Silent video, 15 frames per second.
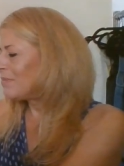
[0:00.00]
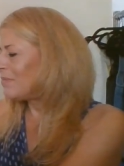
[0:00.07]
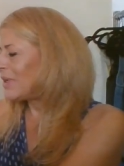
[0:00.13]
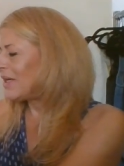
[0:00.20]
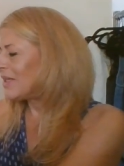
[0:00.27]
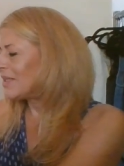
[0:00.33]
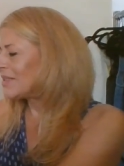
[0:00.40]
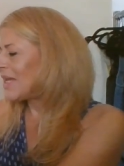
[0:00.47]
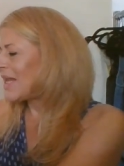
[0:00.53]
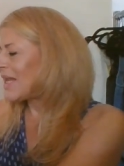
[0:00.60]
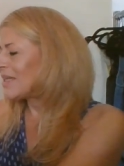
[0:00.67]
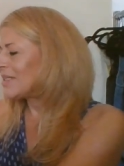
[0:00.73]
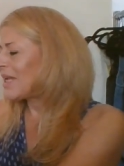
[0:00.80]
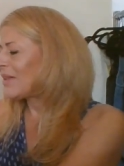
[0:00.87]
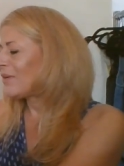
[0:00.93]
but it is an
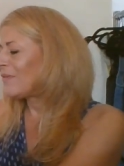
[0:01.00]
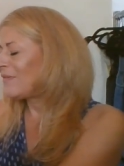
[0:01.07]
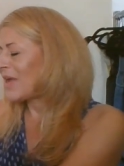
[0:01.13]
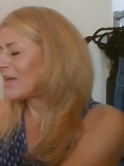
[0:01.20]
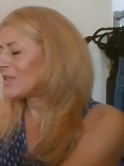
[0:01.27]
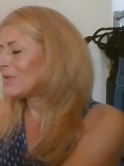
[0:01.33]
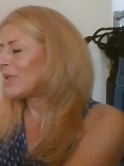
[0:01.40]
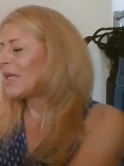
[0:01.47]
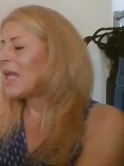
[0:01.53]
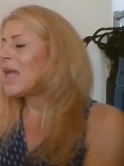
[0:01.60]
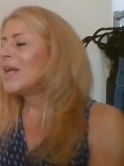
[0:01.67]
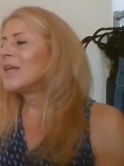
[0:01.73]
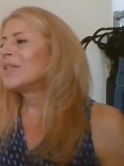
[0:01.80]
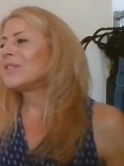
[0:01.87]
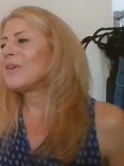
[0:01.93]
Ann Taylor factory.
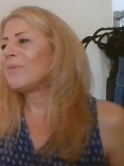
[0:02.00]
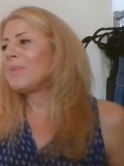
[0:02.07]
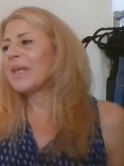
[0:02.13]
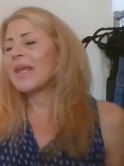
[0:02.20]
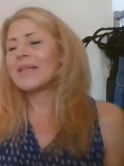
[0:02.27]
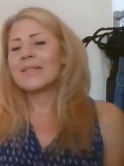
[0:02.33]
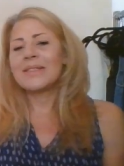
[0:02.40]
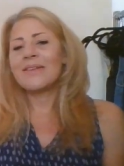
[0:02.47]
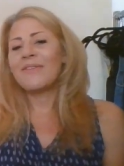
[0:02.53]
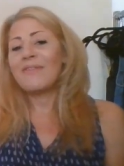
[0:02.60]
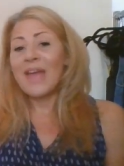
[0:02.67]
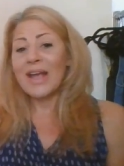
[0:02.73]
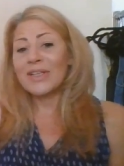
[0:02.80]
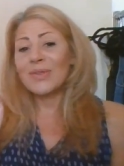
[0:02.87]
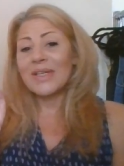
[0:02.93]
So because it's a
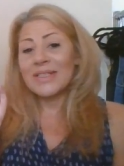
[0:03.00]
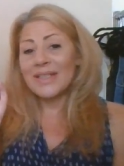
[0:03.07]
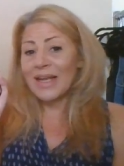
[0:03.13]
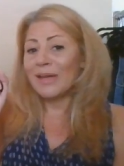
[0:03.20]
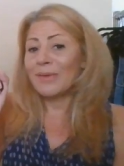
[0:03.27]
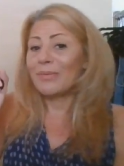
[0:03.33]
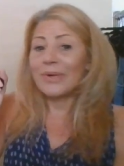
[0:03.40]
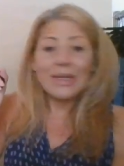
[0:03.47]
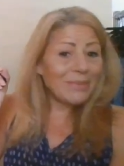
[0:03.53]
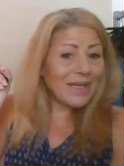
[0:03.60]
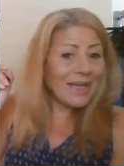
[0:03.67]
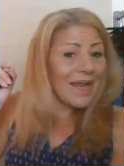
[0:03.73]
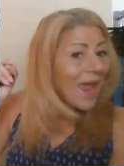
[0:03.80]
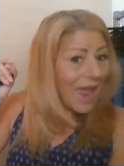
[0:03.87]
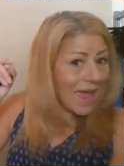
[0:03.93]
factory, it's not gonna bring
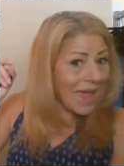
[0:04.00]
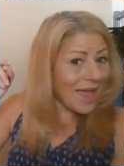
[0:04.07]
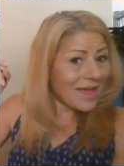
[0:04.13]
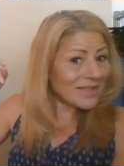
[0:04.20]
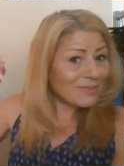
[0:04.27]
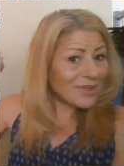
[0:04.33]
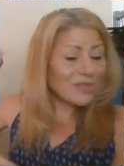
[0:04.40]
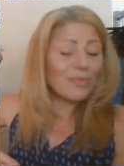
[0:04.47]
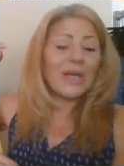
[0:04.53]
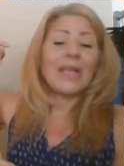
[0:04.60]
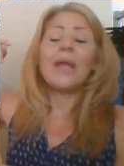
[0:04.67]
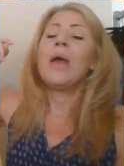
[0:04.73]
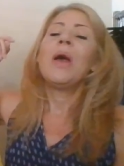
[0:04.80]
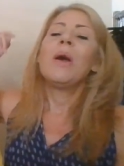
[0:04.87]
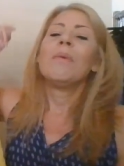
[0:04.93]
me as much
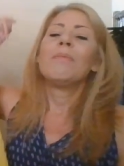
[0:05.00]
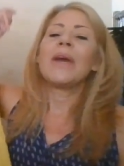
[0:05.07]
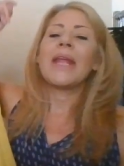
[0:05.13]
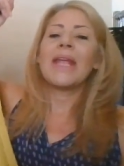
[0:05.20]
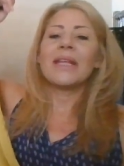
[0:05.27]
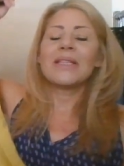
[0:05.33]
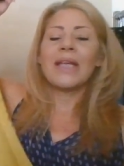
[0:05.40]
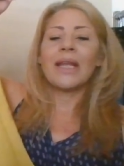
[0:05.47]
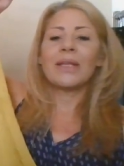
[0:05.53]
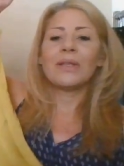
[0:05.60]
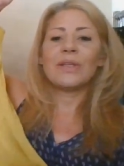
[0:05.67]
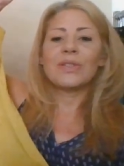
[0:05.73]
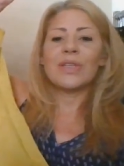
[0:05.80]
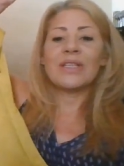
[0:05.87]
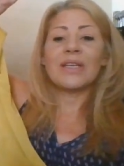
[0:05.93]
money, but Ann Taylor
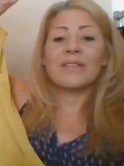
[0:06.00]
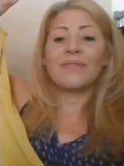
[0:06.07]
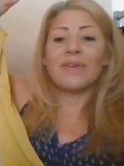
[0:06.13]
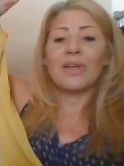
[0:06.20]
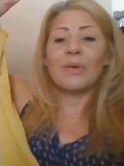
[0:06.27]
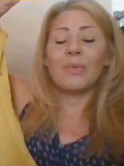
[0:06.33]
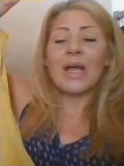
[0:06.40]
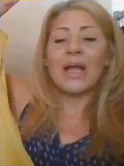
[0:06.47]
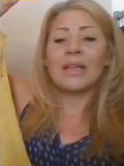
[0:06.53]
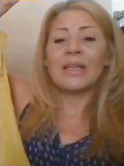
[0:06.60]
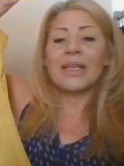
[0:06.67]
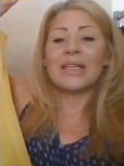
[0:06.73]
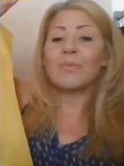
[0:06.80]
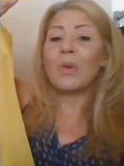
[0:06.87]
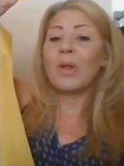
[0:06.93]
usually does very
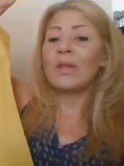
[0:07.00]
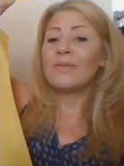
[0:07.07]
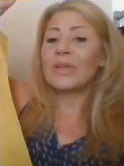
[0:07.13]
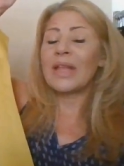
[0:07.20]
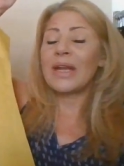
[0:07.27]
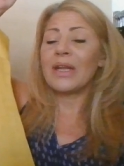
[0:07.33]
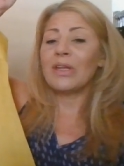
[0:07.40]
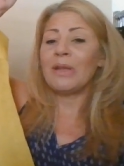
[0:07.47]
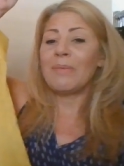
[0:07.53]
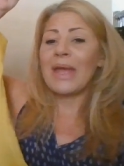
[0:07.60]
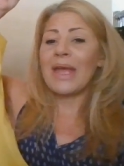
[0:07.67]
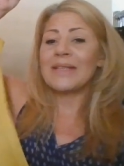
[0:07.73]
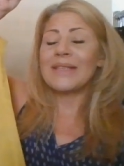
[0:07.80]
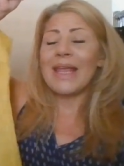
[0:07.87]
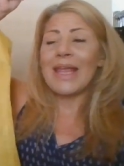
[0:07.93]
well, gets pulled for a lot of goodie
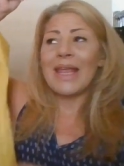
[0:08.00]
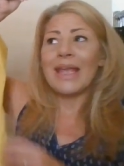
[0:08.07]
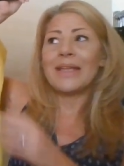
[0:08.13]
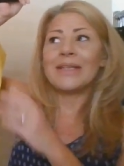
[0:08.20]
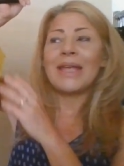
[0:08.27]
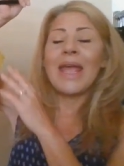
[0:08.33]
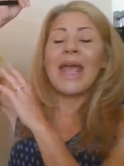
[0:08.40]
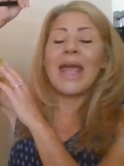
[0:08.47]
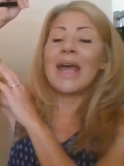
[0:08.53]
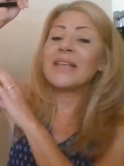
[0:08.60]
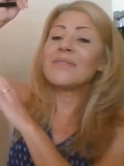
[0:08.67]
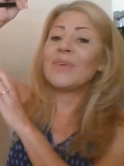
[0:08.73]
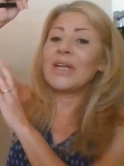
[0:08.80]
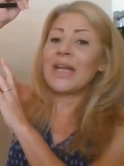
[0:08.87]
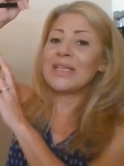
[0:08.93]
bags, and
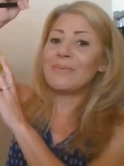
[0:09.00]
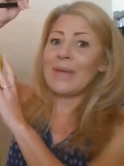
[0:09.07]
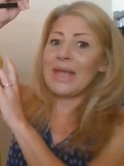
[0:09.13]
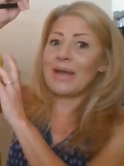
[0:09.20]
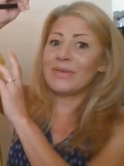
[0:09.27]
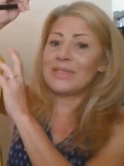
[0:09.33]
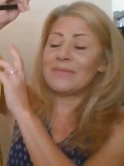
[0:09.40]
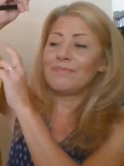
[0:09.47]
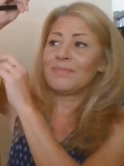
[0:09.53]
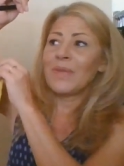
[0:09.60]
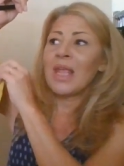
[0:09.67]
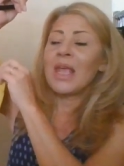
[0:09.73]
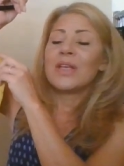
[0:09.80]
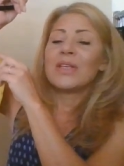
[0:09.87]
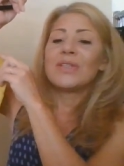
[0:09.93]
has very nice payouts.
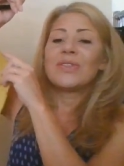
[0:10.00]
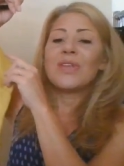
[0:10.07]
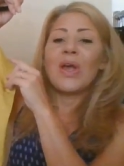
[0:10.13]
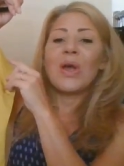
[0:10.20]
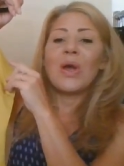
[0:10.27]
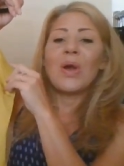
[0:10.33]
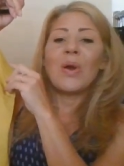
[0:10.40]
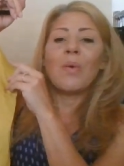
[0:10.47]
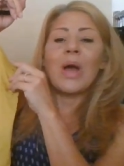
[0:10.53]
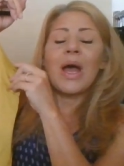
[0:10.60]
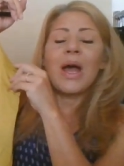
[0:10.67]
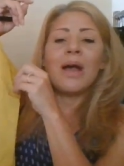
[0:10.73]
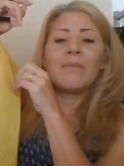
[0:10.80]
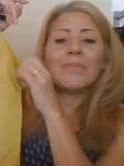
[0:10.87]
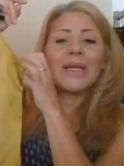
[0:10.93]
So
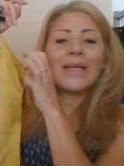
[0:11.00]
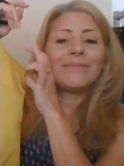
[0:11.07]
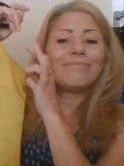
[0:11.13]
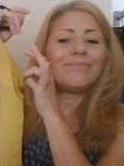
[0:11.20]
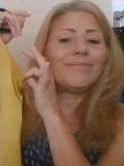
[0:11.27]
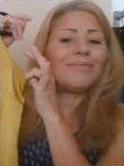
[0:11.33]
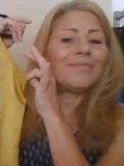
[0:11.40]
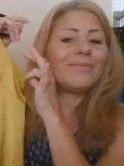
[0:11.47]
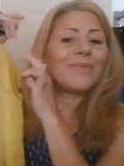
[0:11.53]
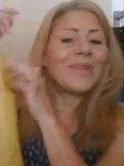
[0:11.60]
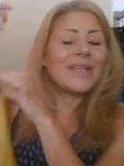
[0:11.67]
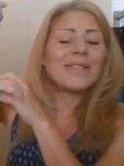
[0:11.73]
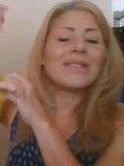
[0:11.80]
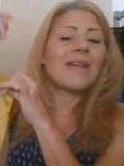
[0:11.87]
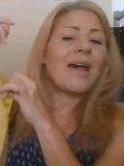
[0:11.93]
um,
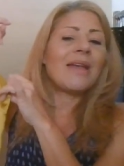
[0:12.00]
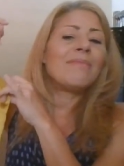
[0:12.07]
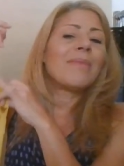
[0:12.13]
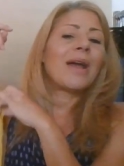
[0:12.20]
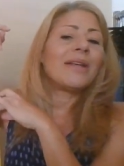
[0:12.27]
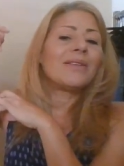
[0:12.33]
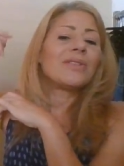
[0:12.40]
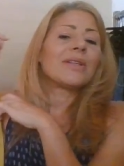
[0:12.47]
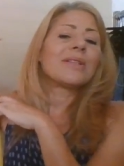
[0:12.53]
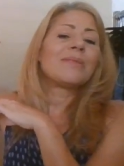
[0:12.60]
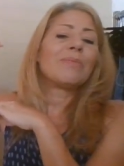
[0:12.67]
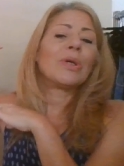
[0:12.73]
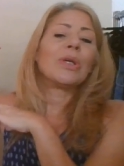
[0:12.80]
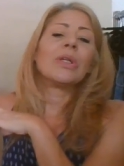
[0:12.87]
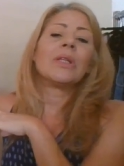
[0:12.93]
this I might
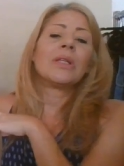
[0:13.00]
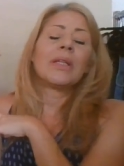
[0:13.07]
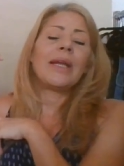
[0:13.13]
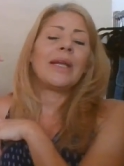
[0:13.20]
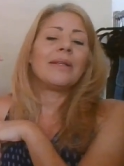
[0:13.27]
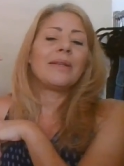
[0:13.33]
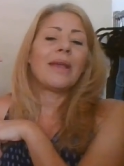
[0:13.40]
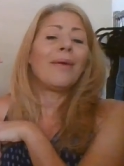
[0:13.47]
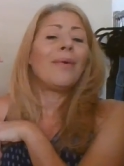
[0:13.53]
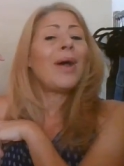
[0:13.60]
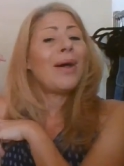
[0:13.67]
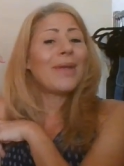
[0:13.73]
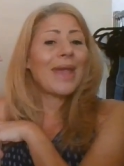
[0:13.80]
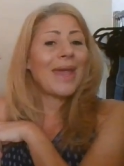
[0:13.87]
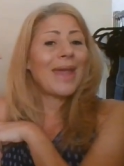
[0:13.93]
just pull and go,
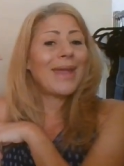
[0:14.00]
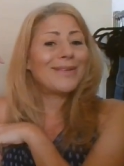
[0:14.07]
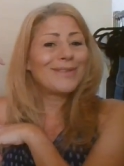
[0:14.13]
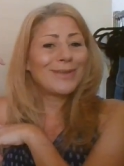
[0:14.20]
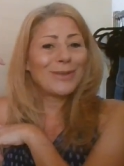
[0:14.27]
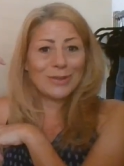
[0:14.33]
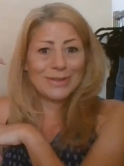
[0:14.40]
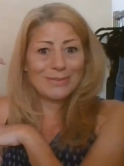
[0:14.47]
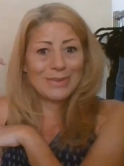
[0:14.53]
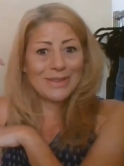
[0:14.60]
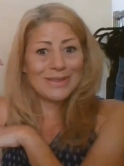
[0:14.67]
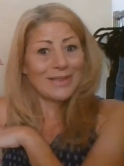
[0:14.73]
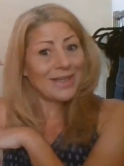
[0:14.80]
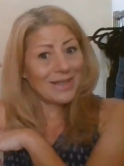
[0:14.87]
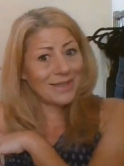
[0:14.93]
okay,
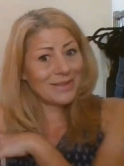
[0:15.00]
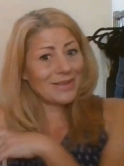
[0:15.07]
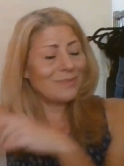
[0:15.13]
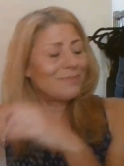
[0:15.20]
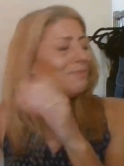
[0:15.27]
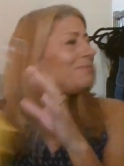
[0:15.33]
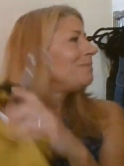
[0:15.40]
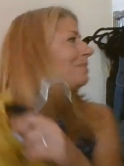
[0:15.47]
Christmas it is.